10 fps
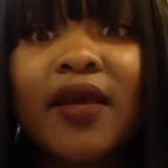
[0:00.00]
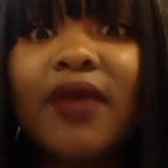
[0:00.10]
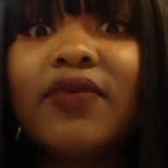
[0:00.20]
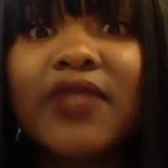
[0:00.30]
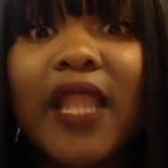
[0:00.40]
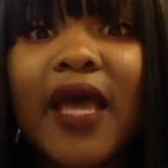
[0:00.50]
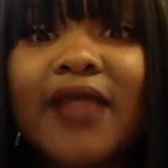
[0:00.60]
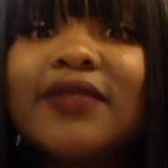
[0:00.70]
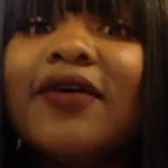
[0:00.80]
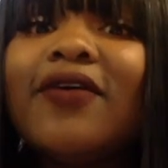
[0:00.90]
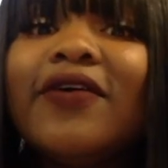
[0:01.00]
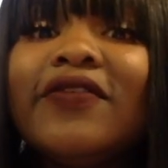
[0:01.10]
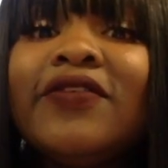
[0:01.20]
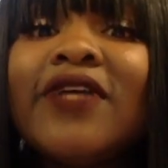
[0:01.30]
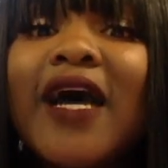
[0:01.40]
It was a lot. So if
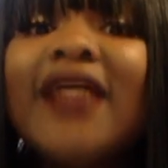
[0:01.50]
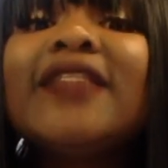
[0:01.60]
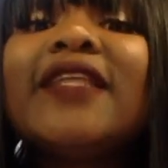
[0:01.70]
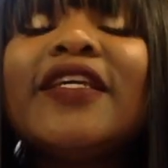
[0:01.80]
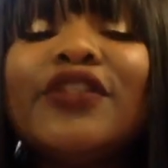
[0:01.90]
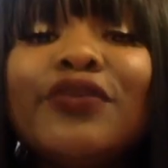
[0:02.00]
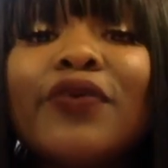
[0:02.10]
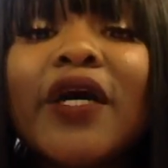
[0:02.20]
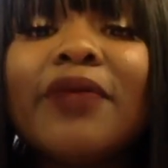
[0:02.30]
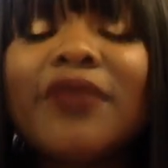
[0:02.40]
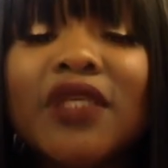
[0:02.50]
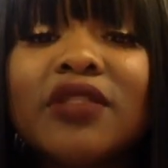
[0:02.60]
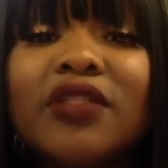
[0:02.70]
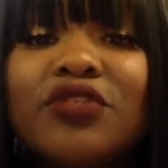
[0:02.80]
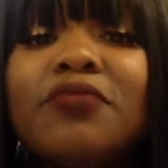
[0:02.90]
you guys think you want me
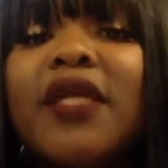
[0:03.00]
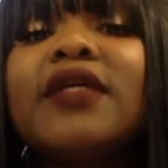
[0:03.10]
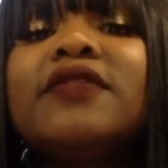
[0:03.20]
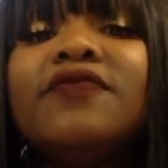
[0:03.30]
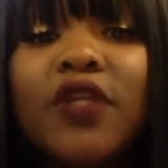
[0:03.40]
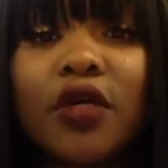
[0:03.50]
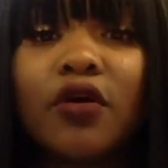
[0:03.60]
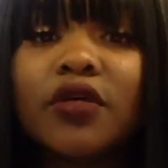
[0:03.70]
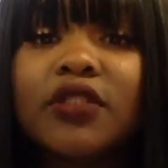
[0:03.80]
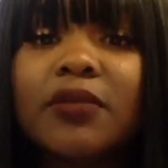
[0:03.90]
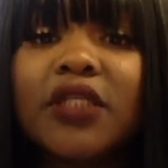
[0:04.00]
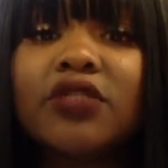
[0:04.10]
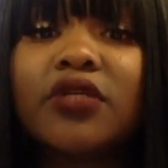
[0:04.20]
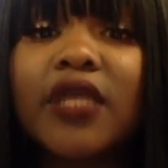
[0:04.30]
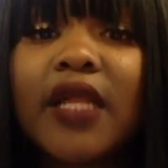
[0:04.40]
to do my next video on
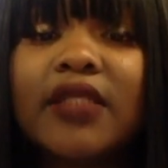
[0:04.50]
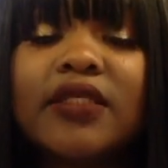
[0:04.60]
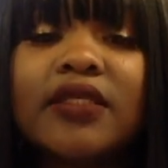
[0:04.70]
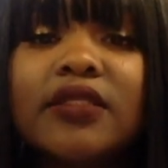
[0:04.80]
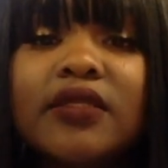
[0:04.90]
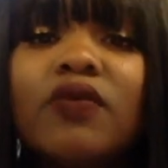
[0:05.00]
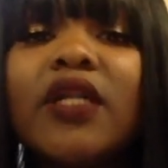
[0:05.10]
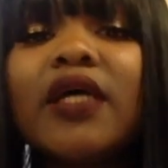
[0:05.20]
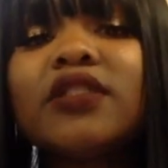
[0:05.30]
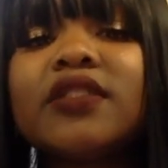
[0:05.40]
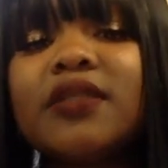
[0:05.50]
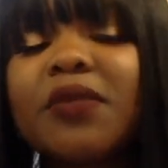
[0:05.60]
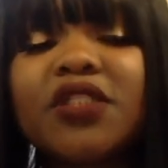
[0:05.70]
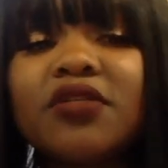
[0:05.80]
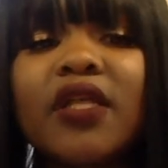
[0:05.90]
dementia analysis, well, not just
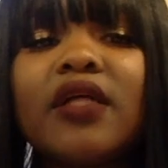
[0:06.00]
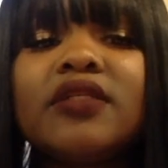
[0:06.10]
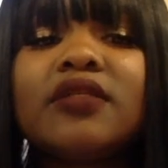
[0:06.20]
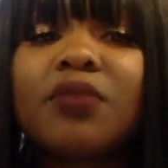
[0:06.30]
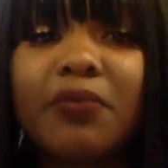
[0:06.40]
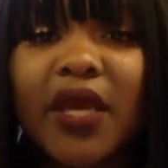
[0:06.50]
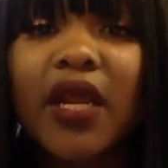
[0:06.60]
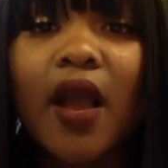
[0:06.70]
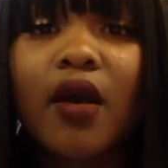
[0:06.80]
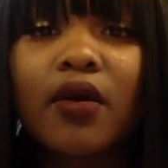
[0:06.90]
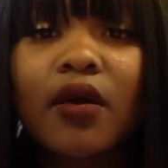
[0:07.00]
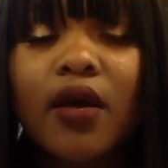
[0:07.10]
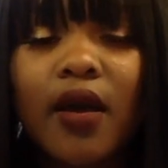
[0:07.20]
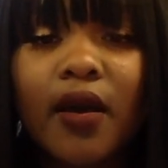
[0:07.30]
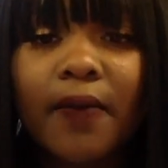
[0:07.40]
dementia analysis, but MedCalc,
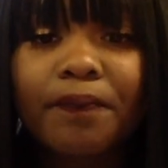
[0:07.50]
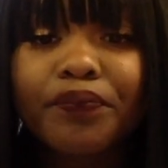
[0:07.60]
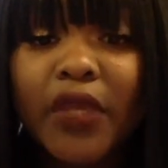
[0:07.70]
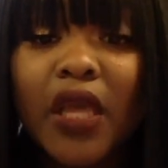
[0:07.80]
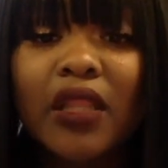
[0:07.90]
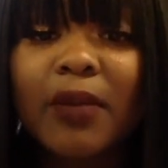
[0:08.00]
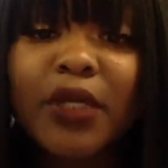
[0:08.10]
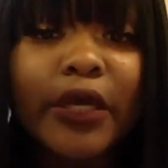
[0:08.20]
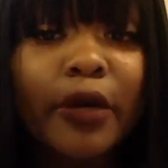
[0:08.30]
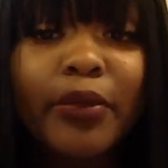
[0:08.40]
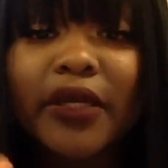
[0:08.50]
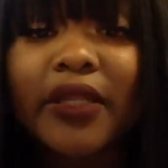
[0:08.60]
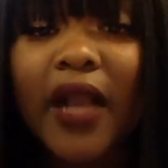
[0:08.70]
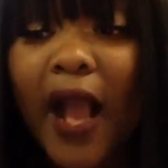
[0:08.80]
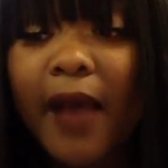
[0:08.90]
let me know. Put it in
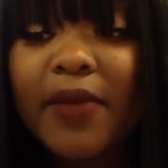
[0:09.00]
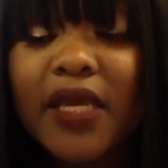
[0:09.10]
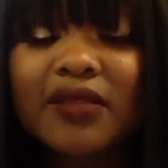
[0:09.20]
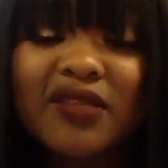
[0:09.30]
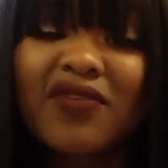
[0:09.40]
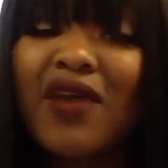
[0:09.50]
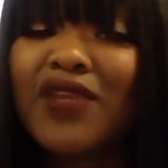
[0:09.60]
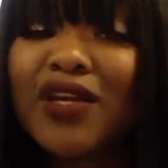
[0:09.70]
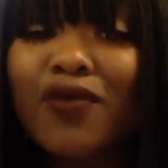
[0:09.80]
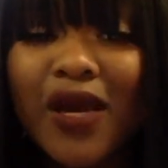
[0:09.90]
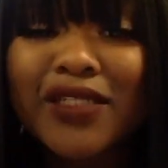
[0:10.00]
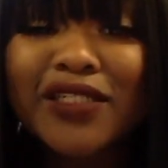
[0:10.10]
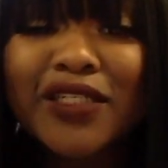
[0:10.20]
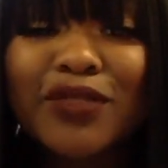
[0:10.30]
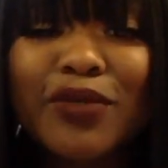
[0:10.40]
the comments. If you have any
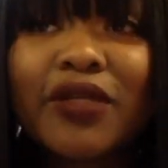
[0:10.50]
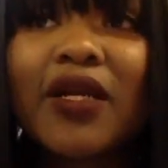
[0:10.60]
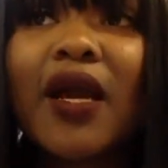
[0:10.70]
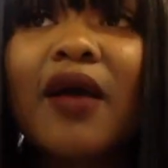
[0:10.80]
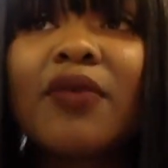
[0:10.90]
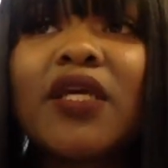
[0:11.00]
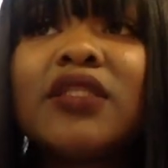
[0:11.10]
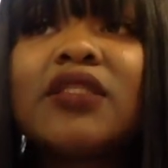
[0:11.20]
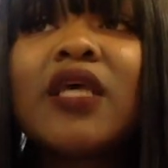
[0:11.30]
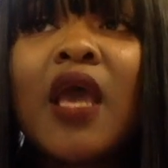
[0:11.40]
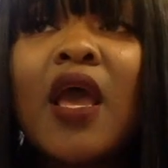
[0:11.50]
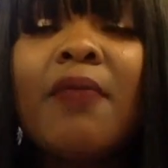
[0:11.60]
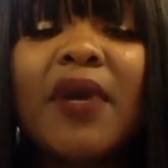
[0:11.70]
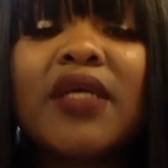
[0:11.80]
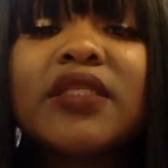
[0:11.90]
questions, put it in the comments.
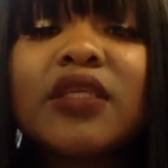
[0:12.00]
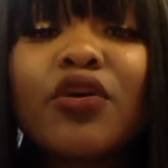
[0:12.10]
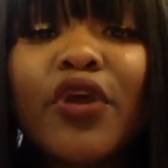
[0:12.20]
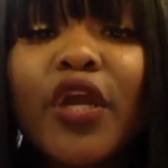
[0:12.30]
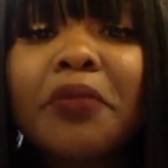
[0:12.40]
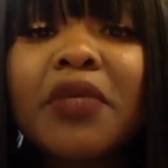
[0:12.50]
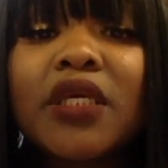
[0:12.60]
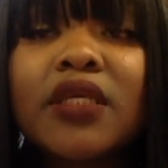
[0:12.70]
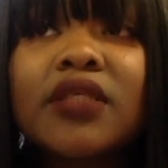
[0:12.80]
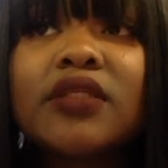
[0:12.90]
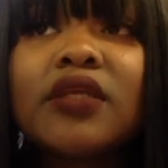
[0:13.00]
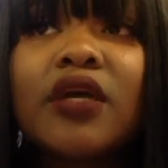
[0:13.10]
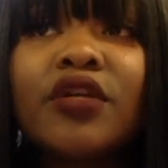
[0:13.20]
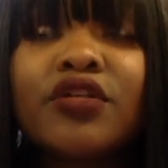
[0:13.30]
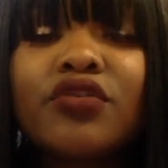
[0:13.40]
My Instagram is
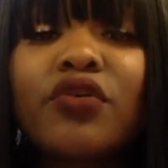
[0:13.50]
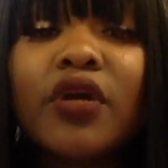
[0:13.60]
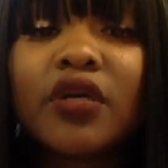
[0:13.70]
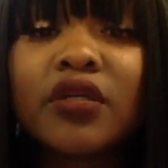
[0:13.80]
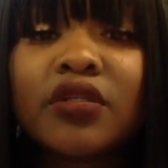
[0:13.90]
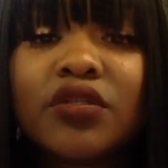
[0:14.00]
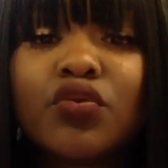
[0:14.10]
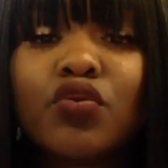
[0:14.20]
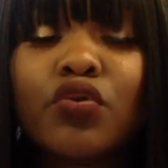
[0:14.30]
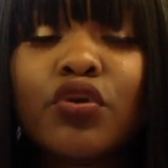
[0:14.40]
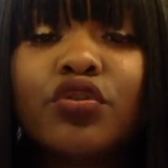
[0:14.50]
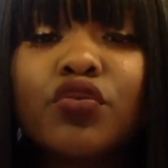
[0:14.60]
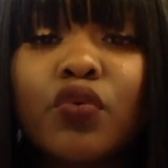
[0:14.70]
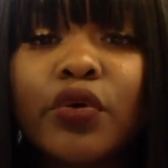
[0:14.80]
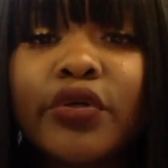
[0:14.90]

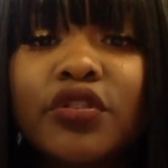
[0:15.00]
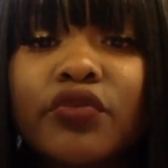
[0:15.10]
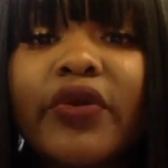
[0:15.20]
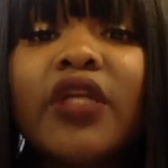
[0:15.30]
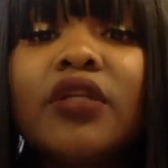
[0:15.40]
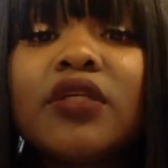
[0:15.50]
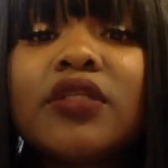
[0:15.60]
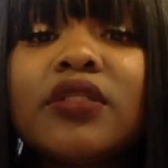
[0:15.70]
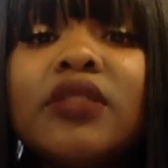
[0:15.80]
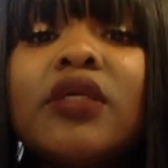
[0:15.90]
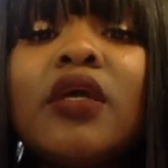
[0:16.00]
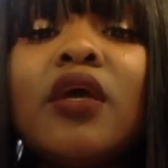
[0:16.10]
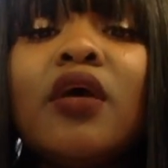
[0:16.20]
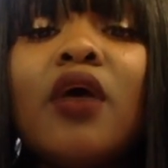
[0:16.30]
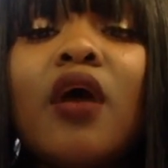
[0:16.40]
towards greatness,
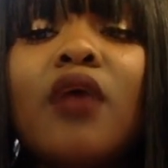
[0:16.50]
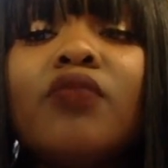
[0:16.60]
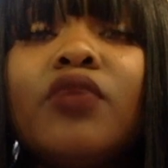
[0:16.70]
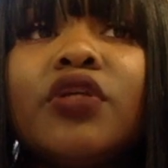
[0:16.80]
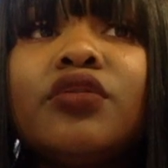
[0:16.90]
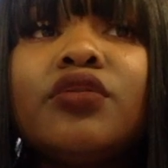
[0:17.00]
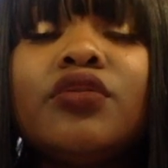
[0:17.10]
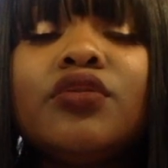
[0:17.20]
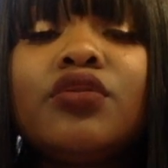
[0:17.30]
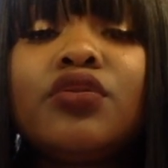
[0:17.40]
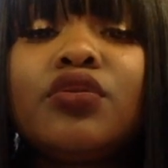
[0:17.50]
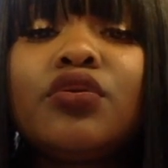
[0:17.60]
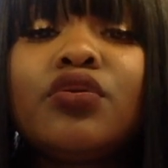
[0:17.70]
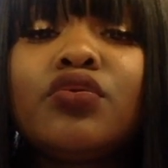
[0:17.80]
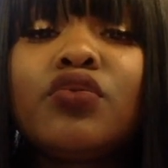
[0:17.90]
with
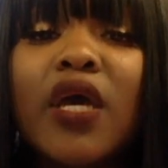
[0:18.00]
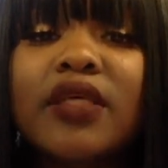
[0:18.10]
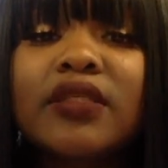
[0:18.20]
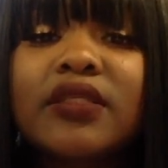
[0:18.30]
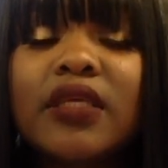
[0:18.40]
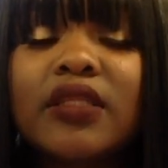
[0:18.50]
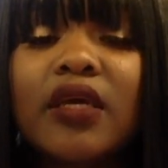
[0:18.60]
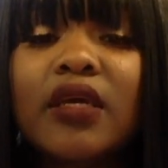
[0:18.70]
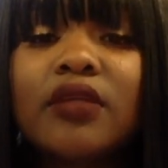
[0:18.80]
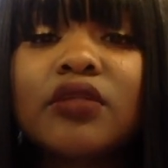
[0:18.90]
2 S's at the end.